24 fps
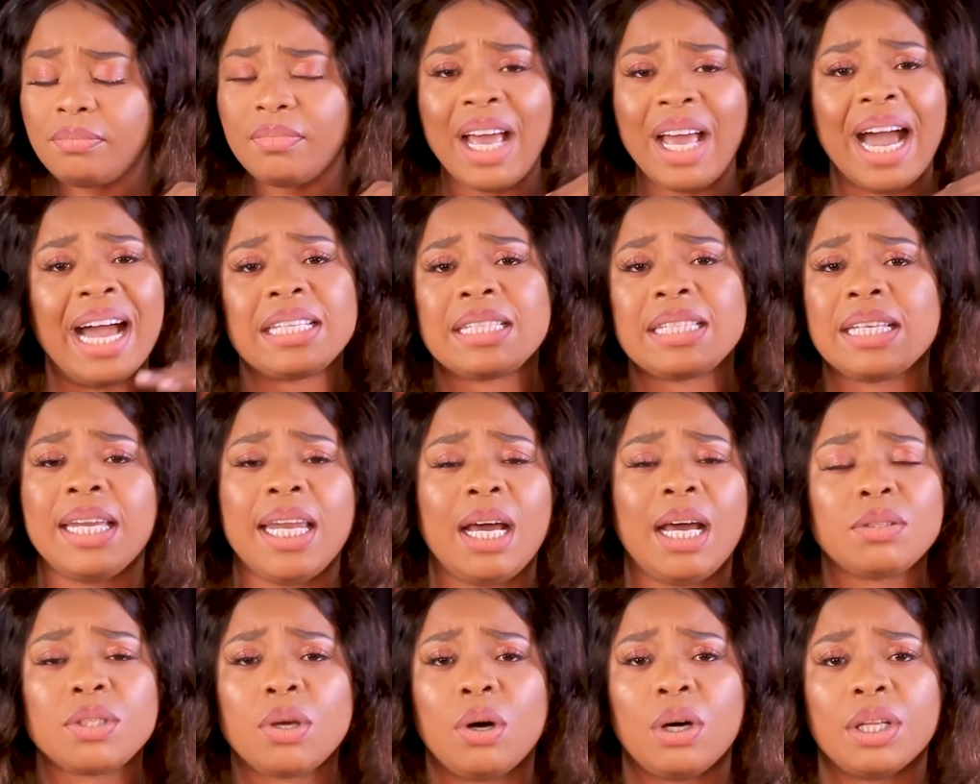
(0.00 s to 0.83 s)
I send
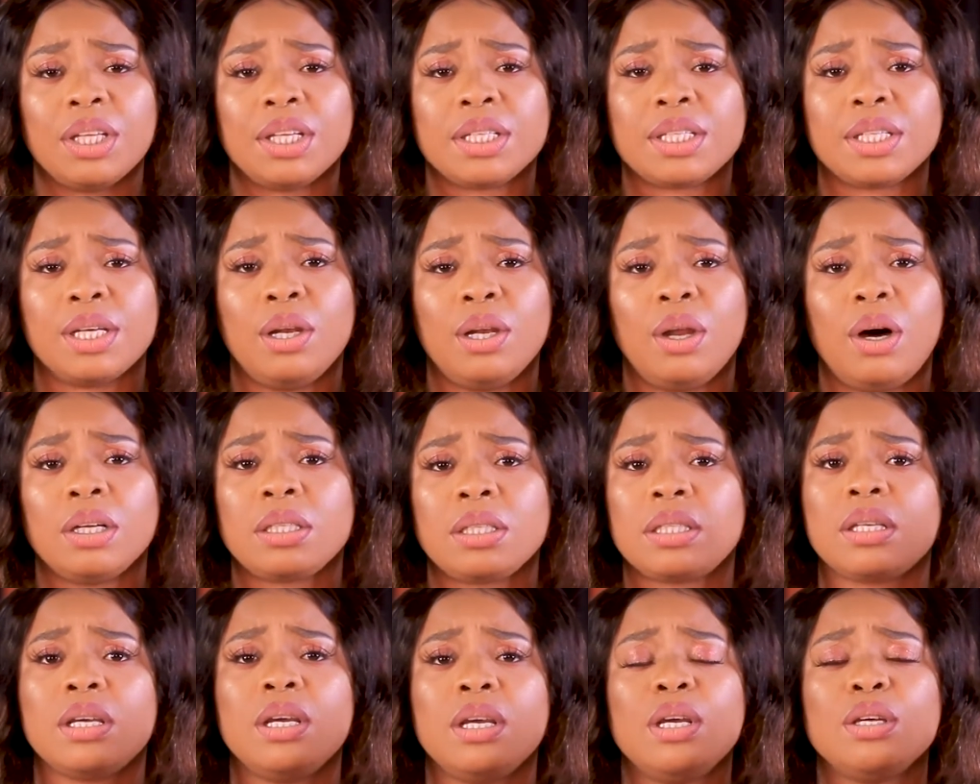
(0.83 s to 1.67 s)
out orders a
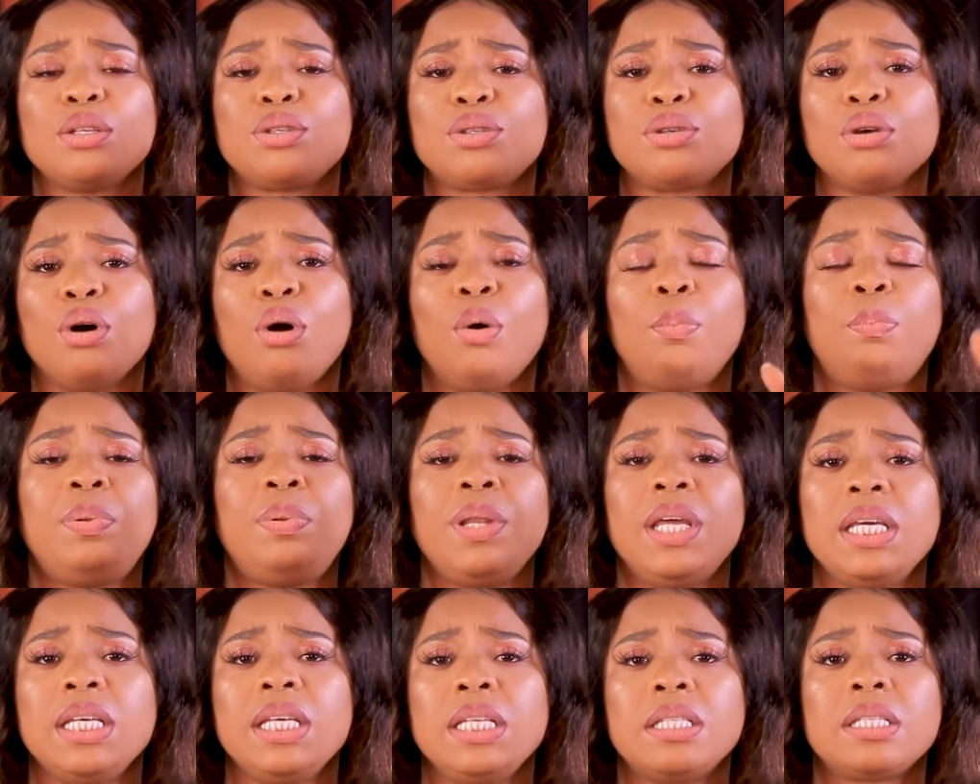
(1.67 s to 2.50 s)
lot, so
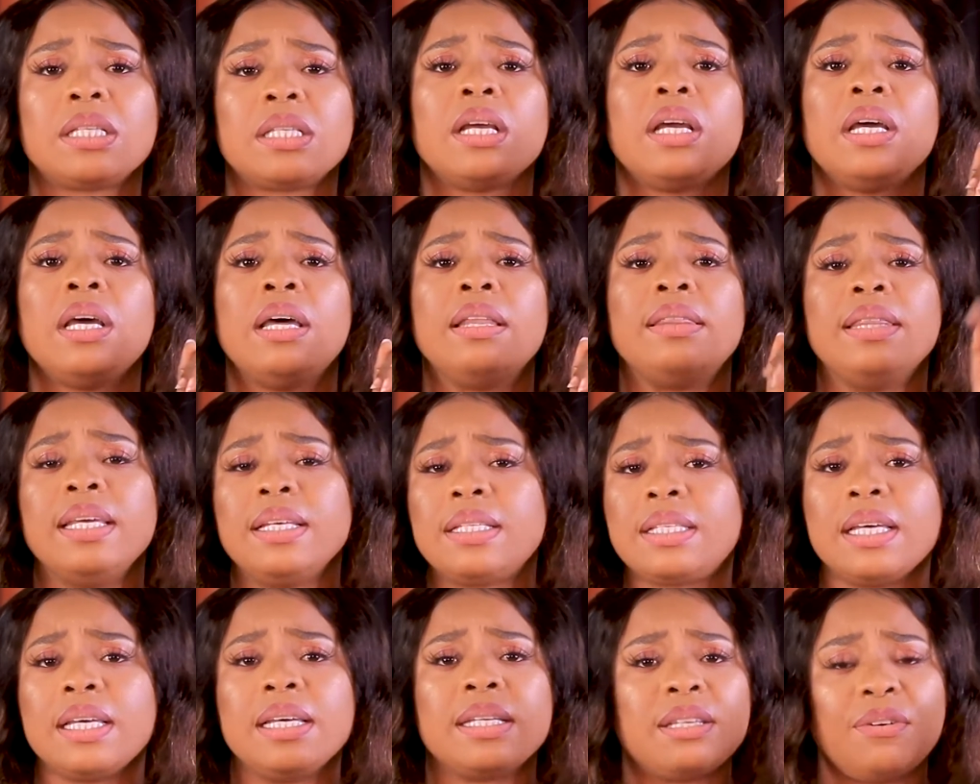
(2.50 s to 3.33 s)
please,
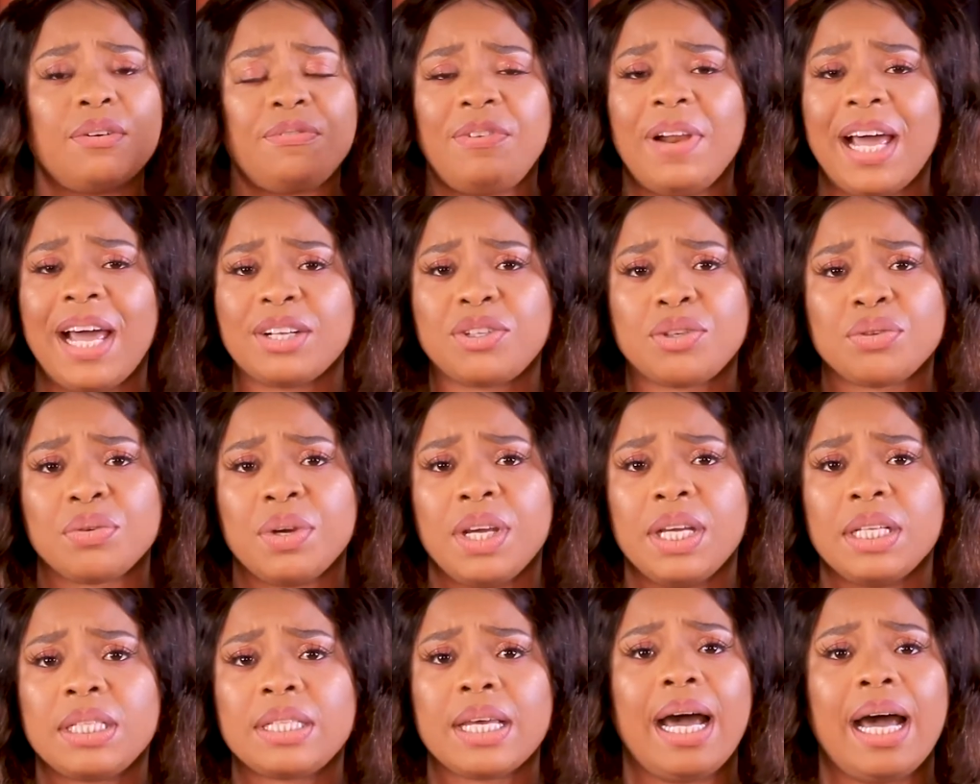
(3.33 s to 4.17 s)
this is the flat
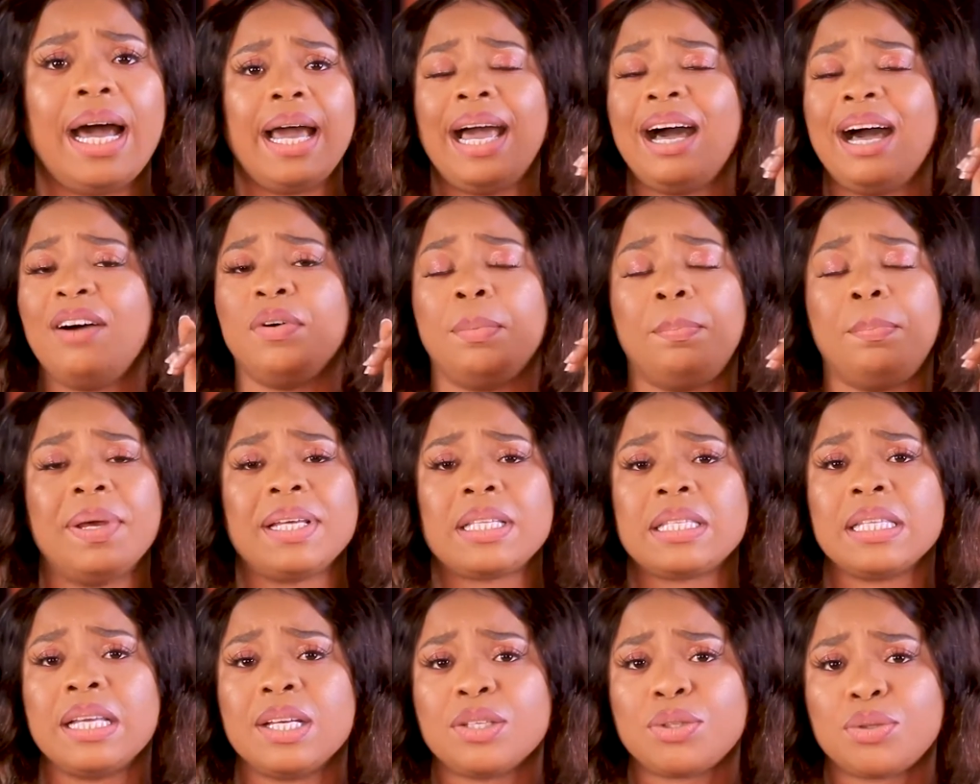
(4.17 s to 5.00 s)
rate. I have a
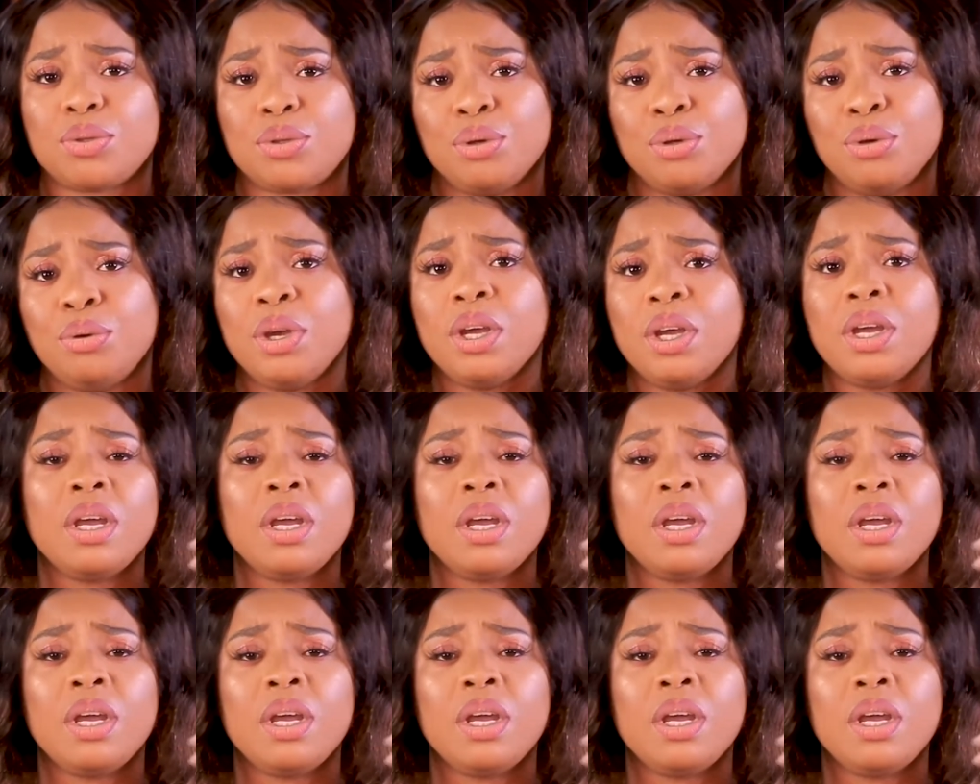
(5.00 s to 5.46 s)
business too.